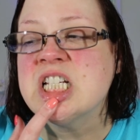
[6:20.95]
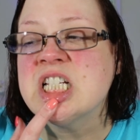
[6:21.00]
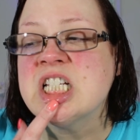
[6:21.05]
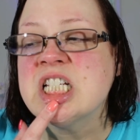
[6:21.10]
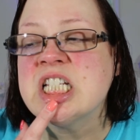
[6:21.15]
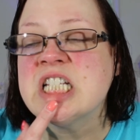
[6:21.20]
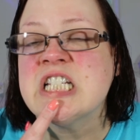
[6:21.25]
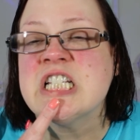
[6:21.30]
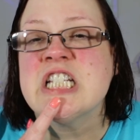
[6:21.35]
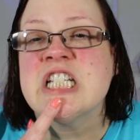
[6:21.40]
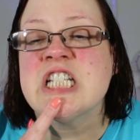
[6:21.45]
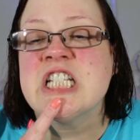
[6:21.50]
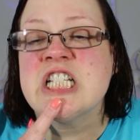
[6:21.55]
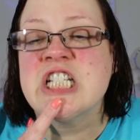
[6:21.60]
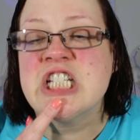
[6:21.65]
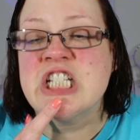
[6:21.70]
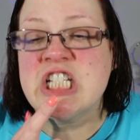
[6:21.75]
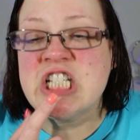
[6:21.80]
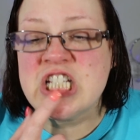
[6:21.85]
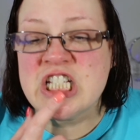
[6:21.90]

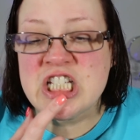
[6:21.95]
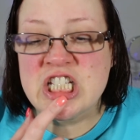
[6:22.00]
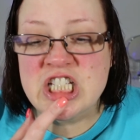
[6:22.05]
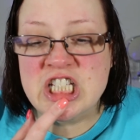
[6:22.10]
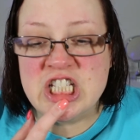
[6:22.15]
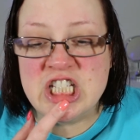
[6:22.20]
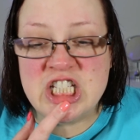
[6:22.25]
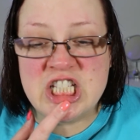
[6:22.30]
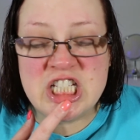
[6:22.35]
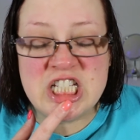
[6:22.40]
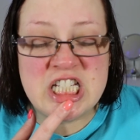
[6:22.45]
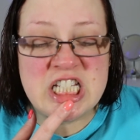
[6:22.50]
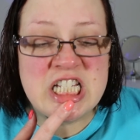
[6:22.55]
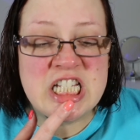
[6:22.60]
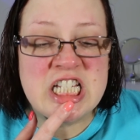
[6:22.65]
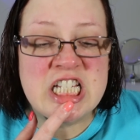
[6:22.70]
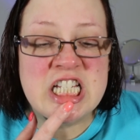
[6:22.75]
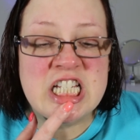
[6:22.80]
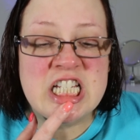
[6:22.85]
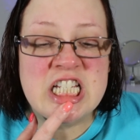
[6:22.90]

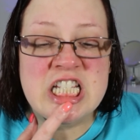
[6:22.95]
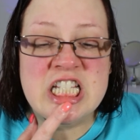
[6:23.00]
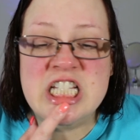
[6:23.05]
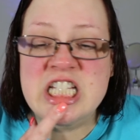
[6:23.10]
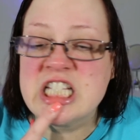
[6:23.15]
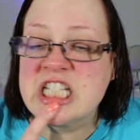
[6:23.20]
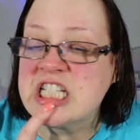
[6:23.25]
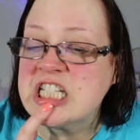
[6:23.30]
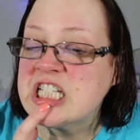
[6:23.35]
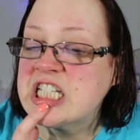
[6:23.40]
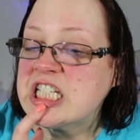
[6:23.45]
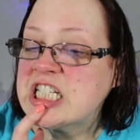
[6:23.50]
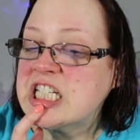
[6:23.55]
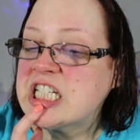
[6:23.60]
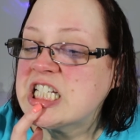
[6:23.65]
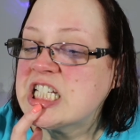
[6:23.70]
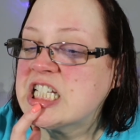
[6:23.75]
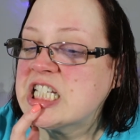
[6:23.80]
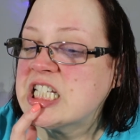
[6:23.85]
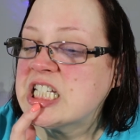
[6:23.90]

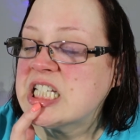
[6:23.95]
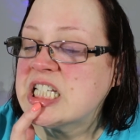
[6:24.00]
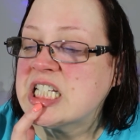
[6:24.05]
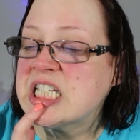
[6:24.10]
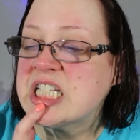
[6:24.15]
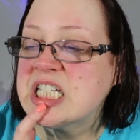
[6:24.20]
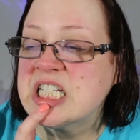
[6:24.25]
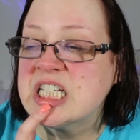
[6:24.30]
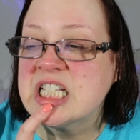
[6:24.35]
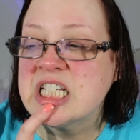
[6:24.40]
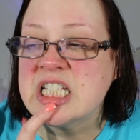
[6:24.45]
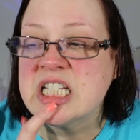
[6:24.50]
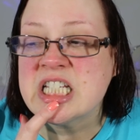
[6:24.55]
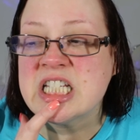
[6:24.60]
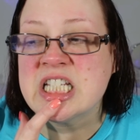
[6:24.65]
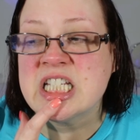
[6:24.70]
Nothing is said.